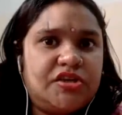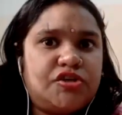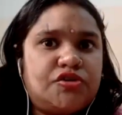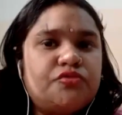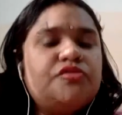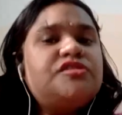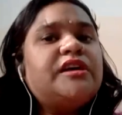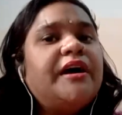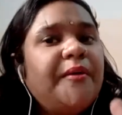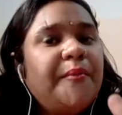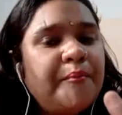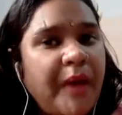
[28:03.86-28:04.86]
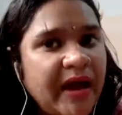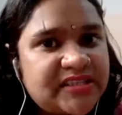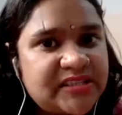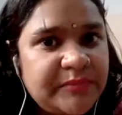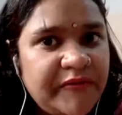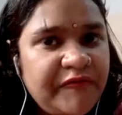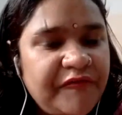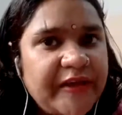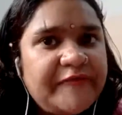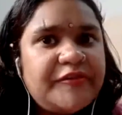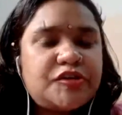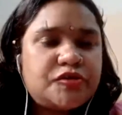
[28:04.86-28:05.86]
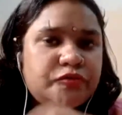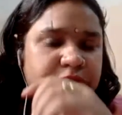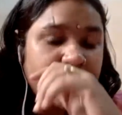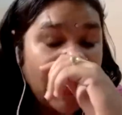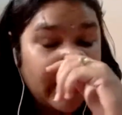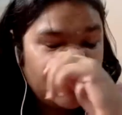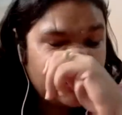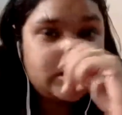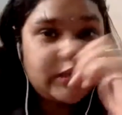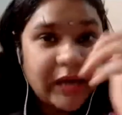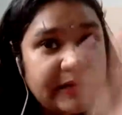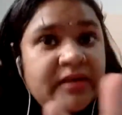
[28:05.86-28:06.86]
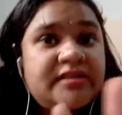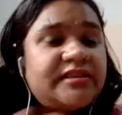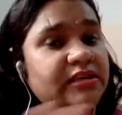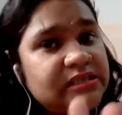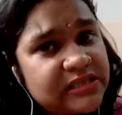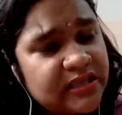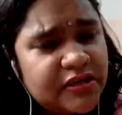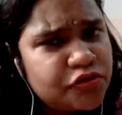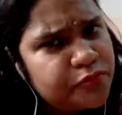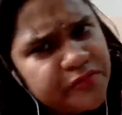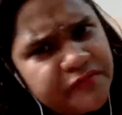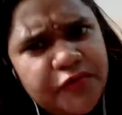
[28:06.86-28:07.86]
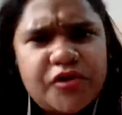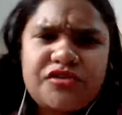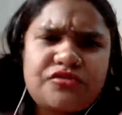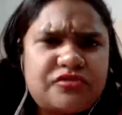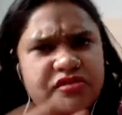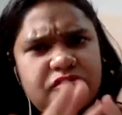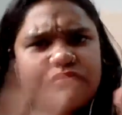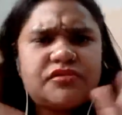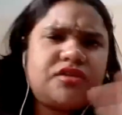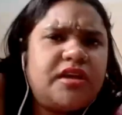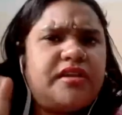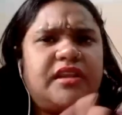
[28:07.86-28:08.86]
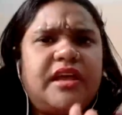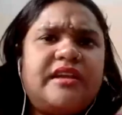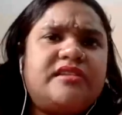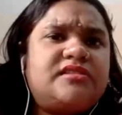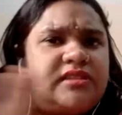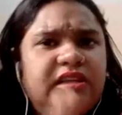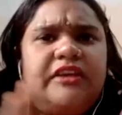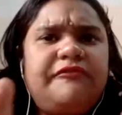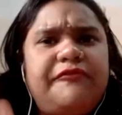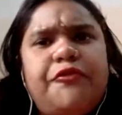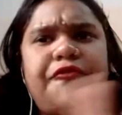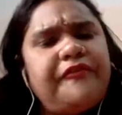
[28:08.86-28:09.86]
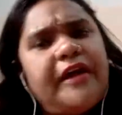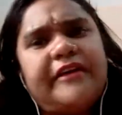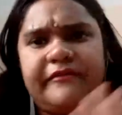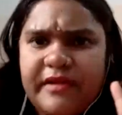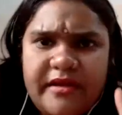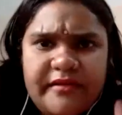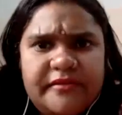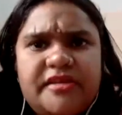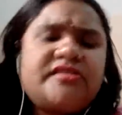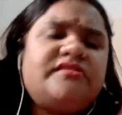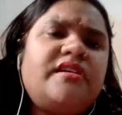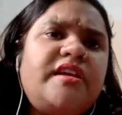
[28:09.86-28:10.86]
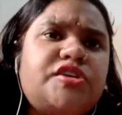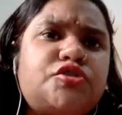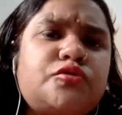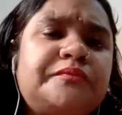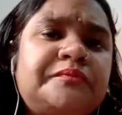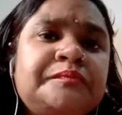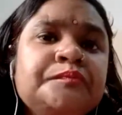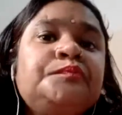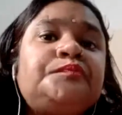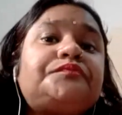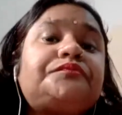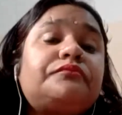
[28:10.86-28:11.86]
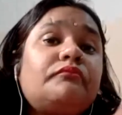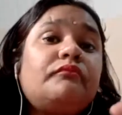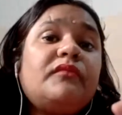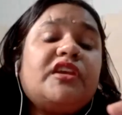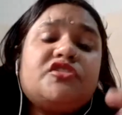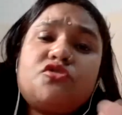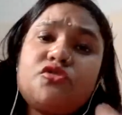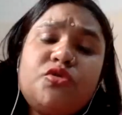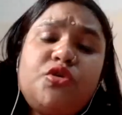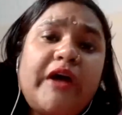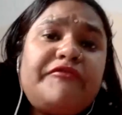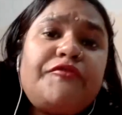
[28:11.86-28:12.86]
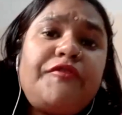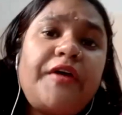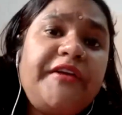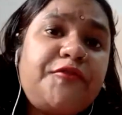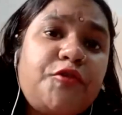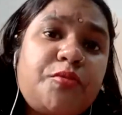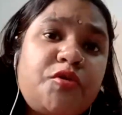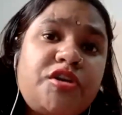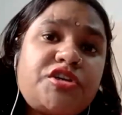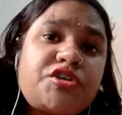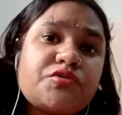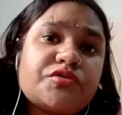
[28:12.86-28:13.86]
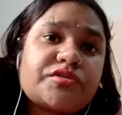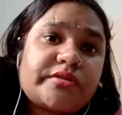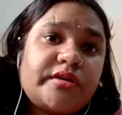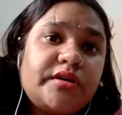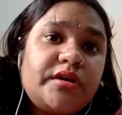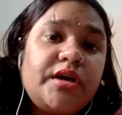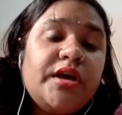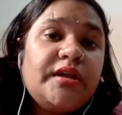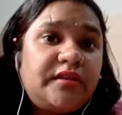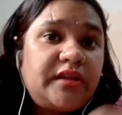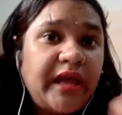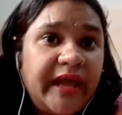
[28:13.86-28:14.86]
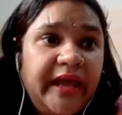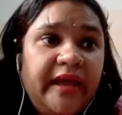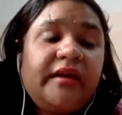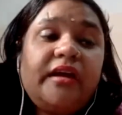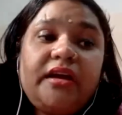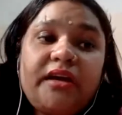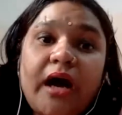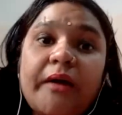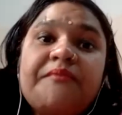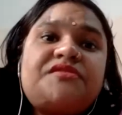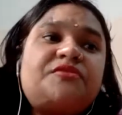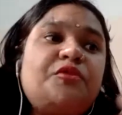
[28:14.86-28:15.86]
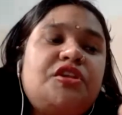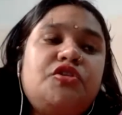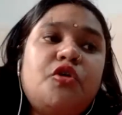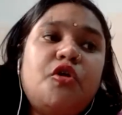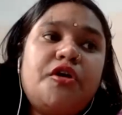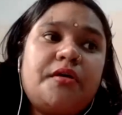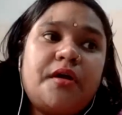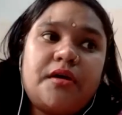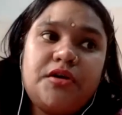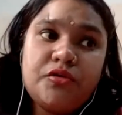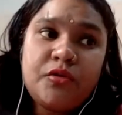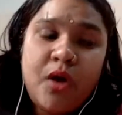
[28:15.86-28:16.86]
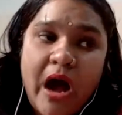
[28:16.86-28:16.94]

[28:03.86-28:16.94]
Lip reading: issues, maximum 5 issues, and standard says there should be 4 issues. So there is 3, 4, 5. This is the ratio. So you have to find 4 more issues. Here comes with your